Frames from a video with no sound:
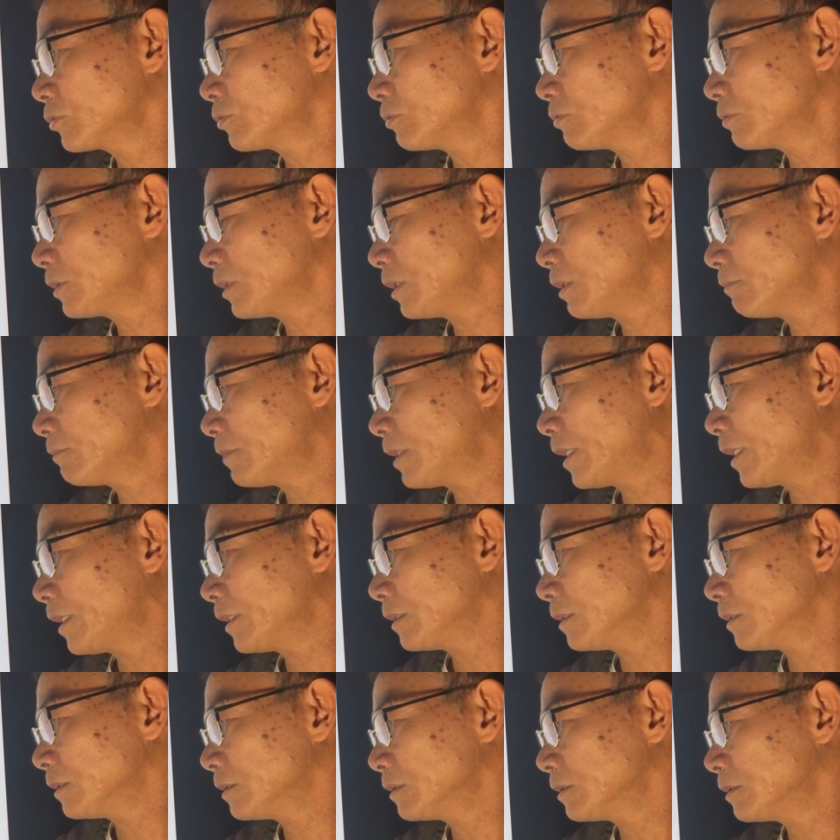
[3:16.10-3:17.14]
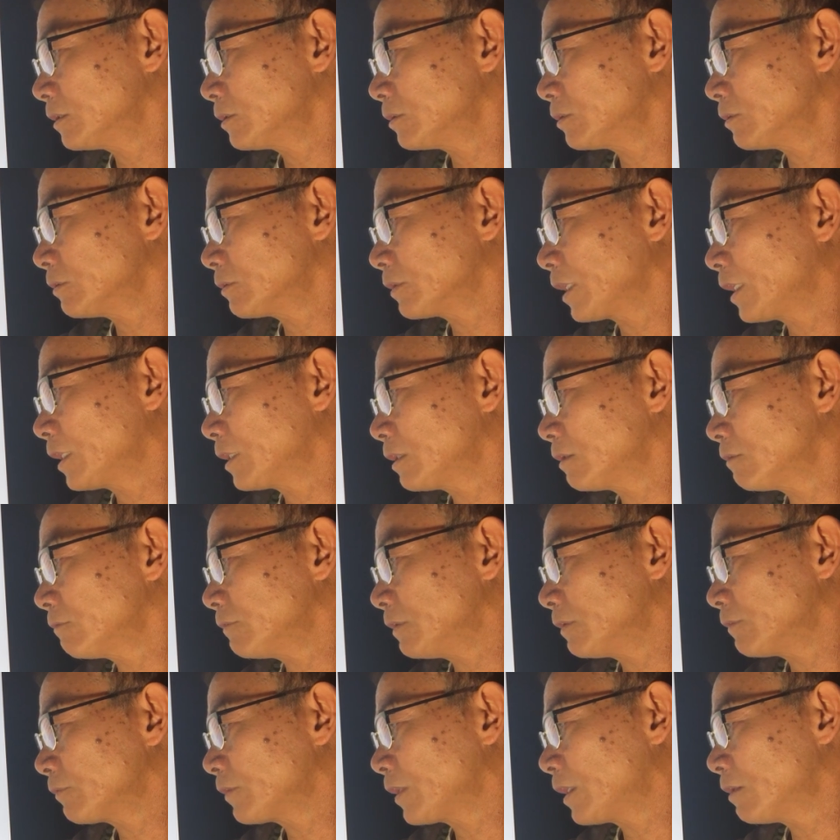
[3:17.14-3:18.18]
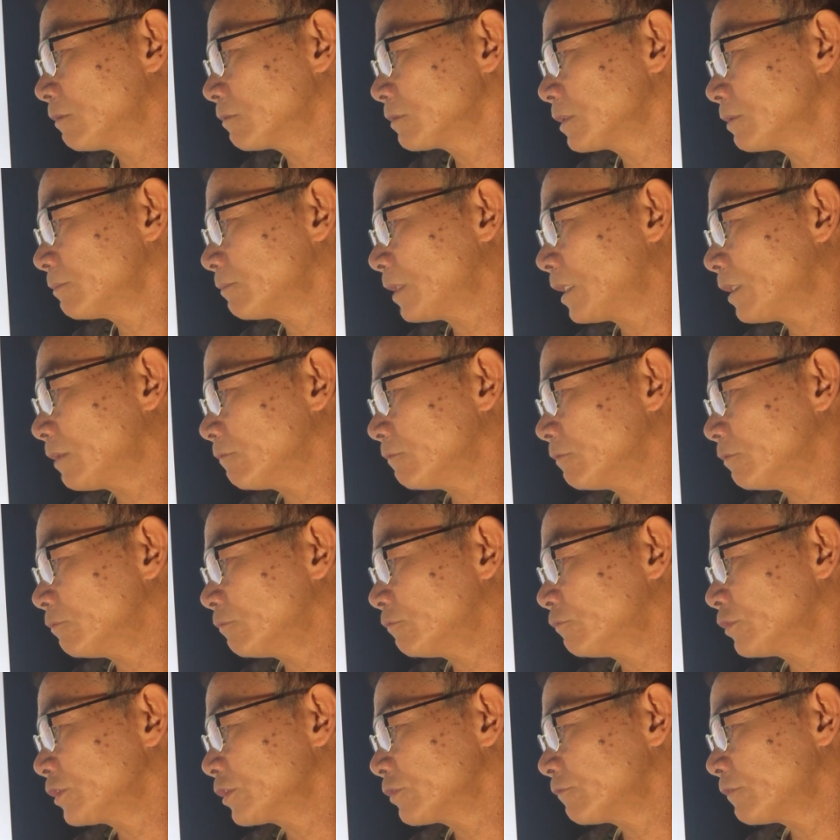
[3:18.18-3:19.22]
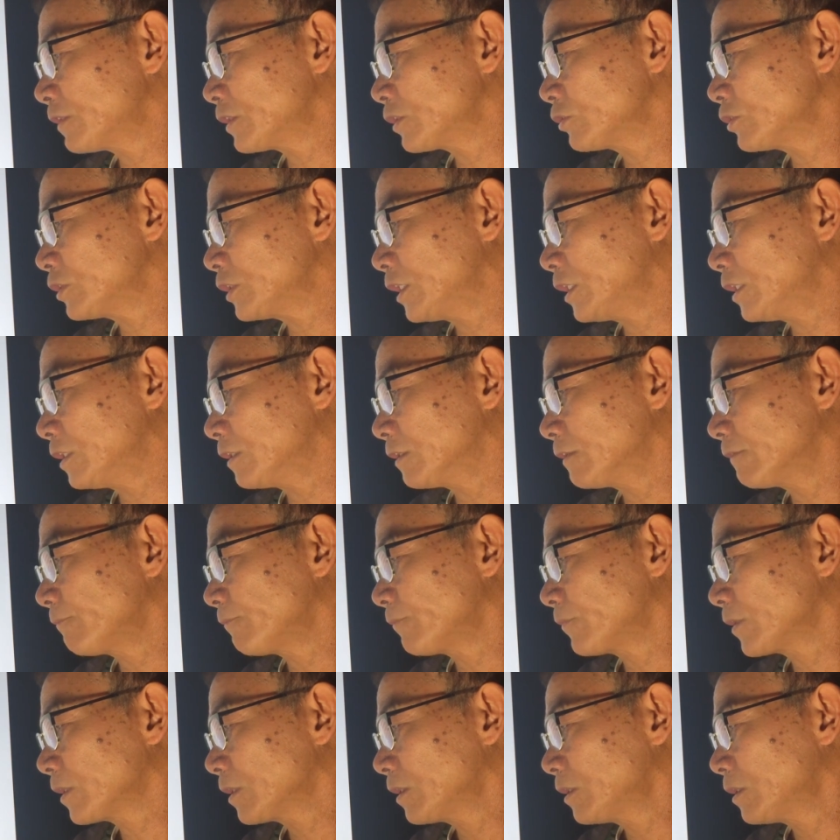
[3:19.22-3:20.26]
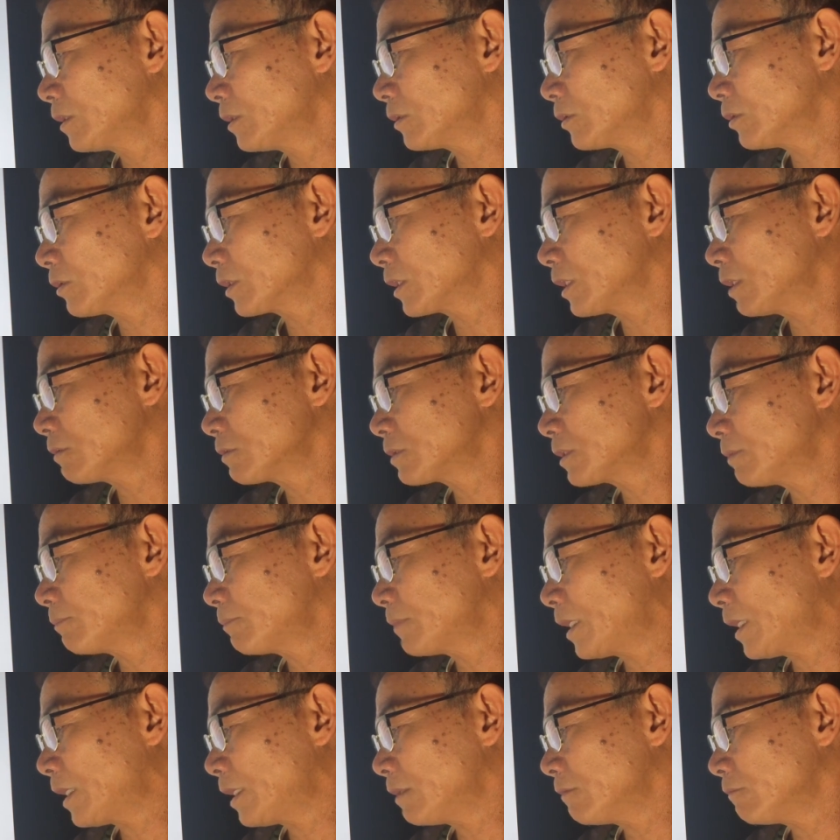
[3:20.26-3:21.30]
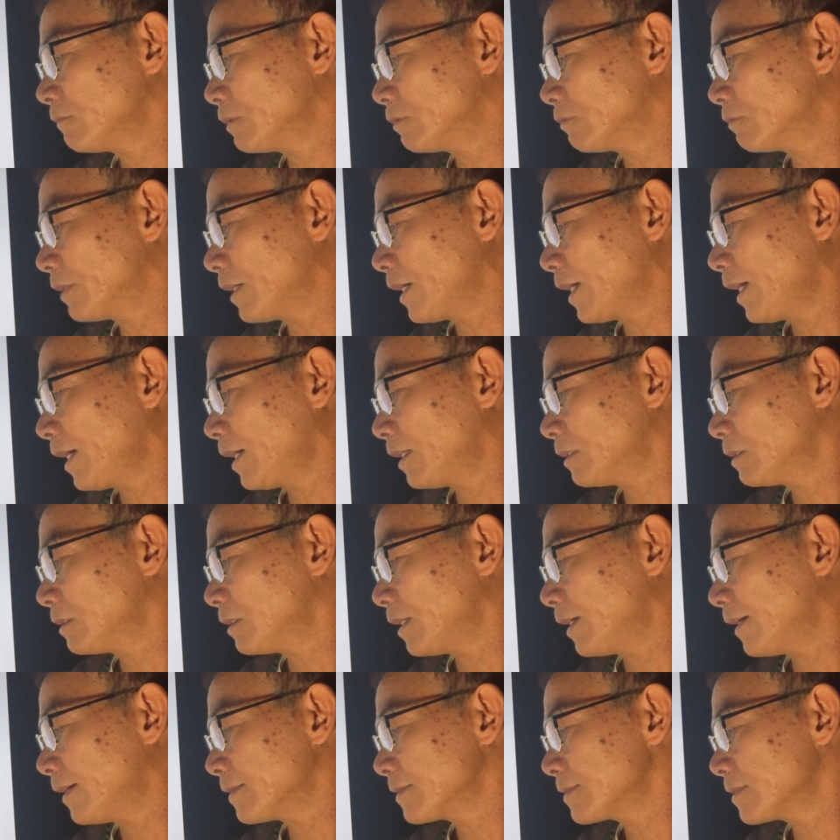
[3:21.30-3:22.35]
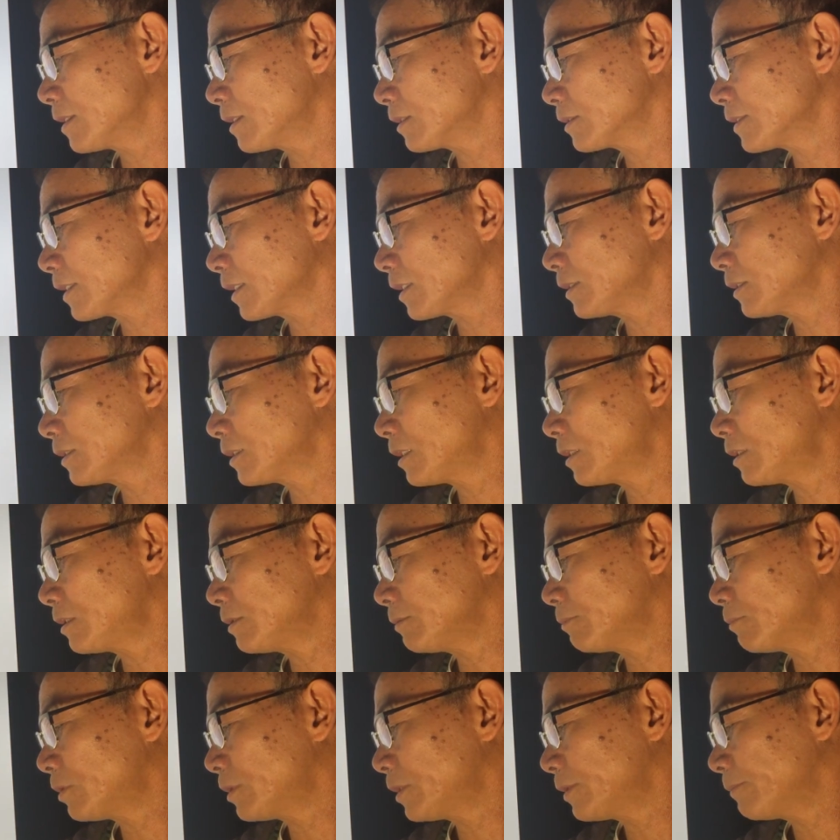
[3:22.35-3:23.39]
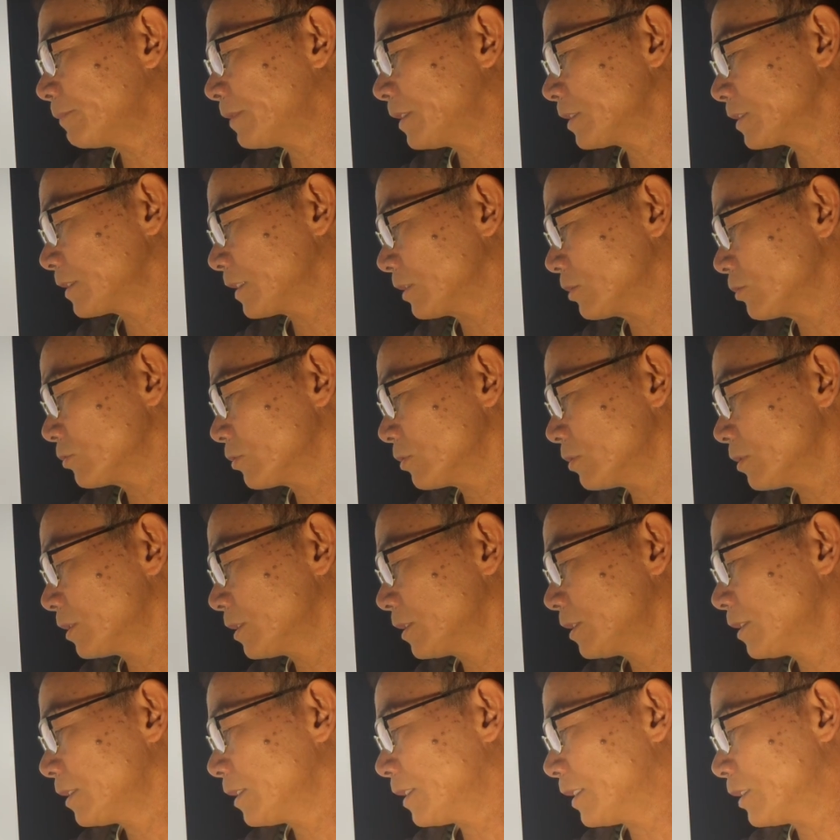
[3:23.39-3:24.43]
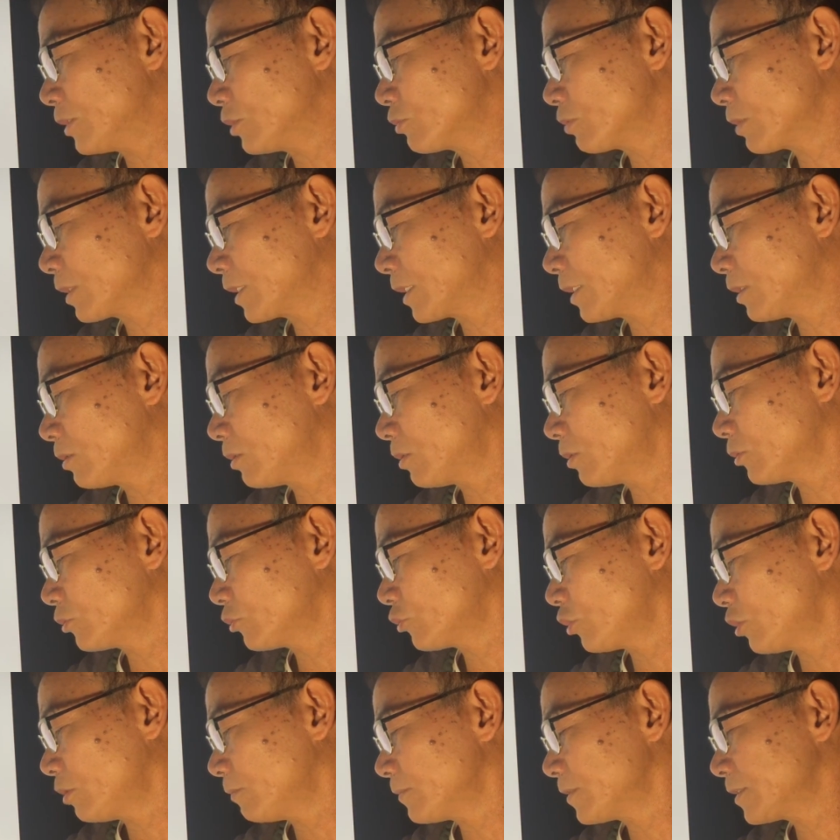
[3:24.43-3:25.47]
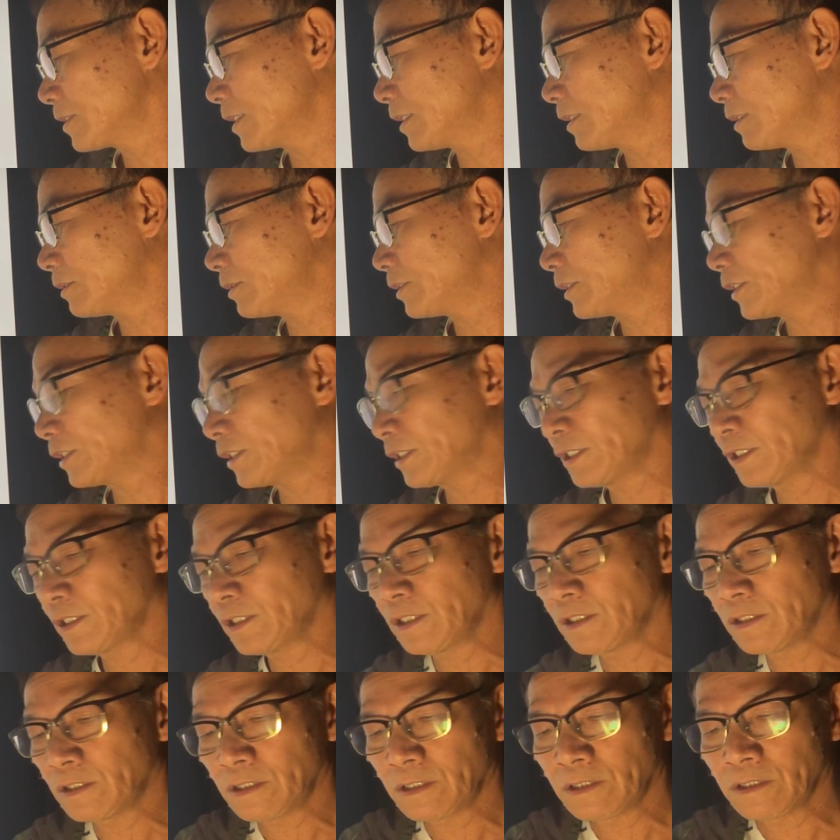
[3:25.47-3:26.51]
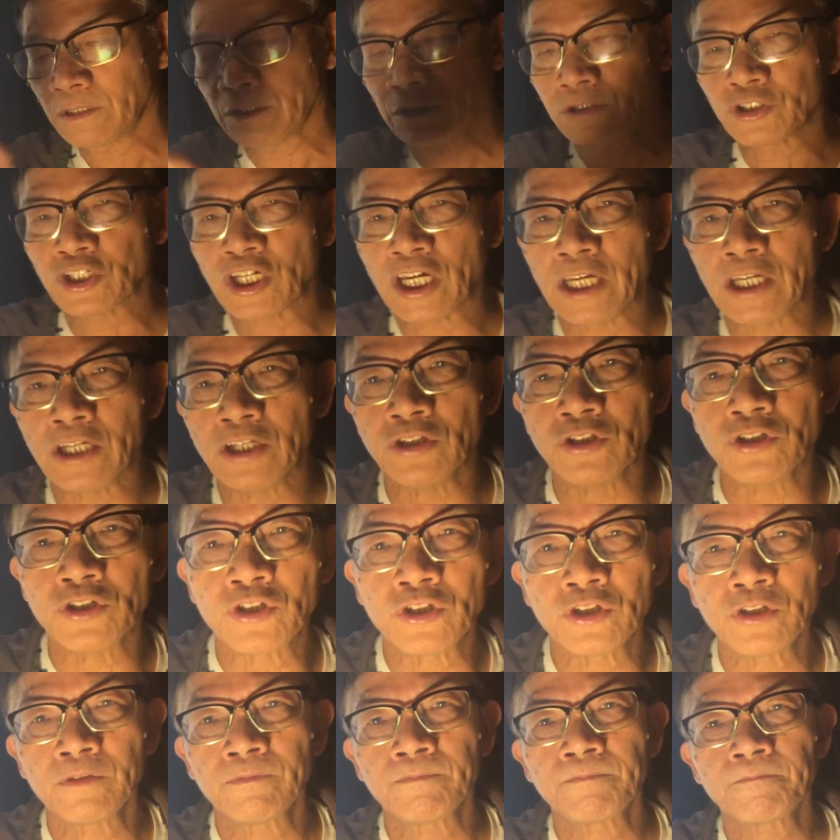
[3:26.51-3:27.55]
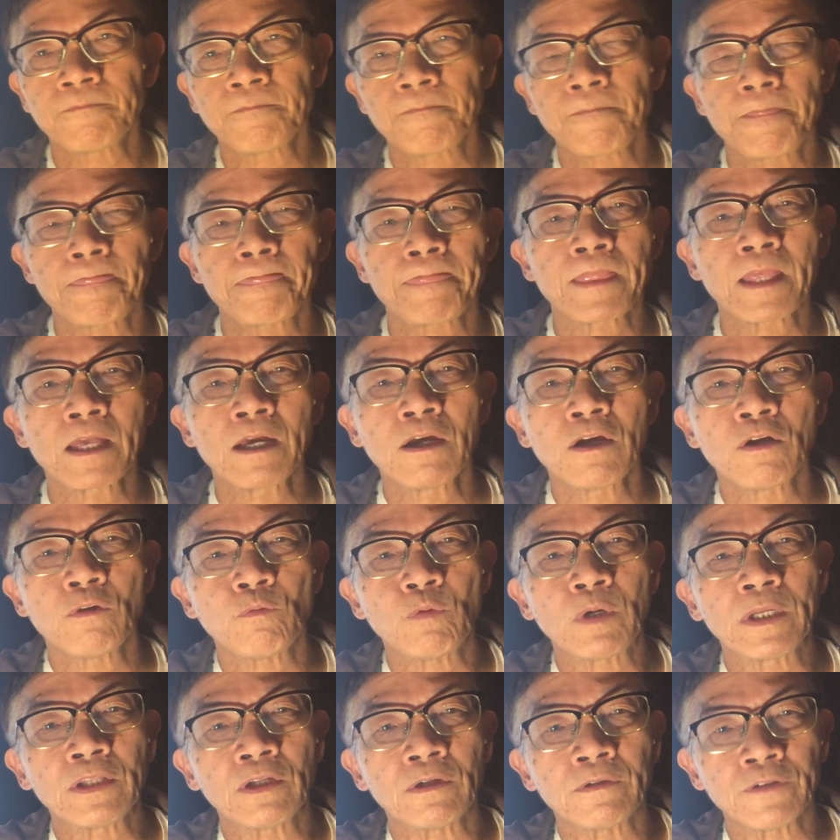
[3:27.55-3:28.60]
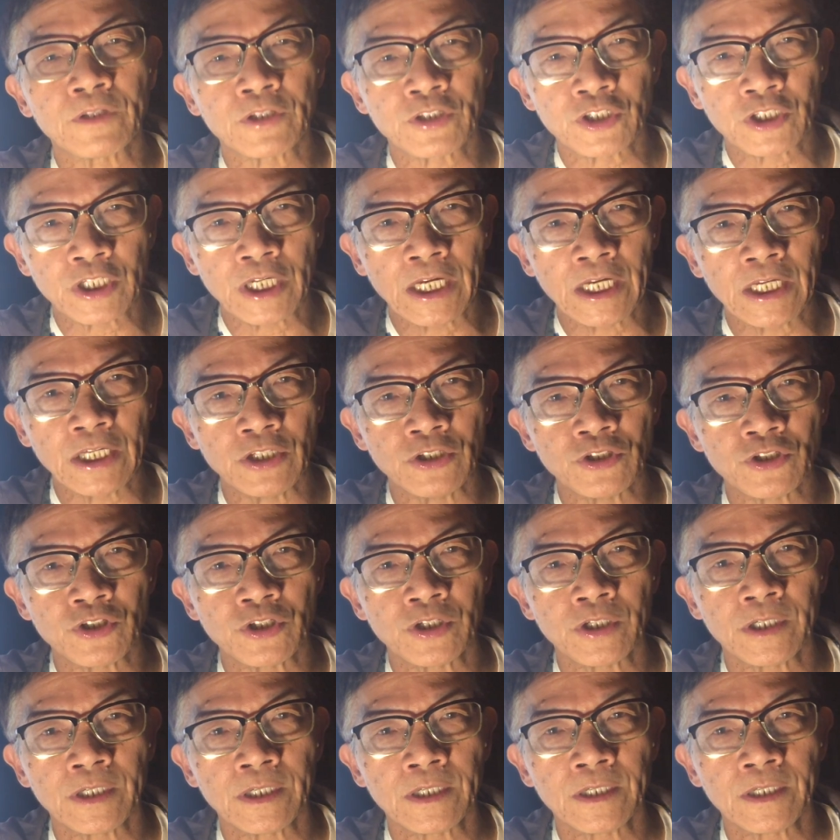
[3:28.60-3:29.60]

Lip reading: sodium ion together with calcium ion will rush in. The calcium ion will act as a secondary messenger and trigger long-term cellular change. One of the change